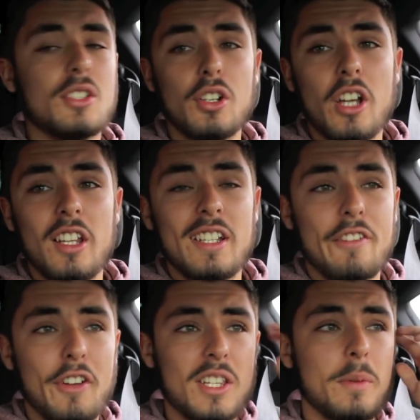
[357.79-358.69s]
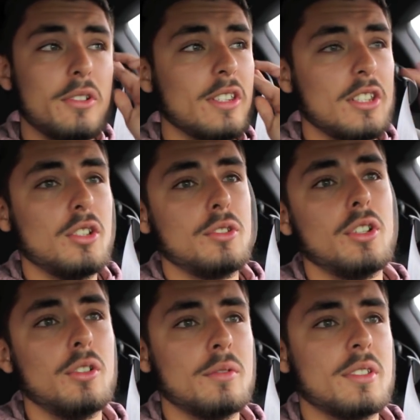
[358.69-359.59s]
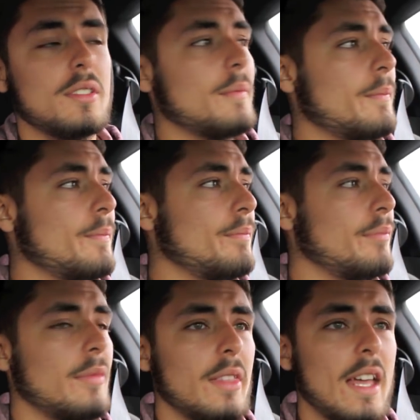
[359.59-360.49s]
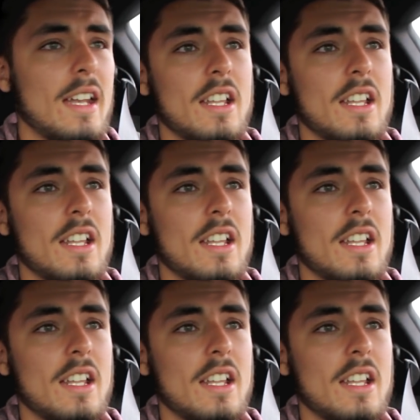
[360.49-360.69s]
So another difference between the two tunes that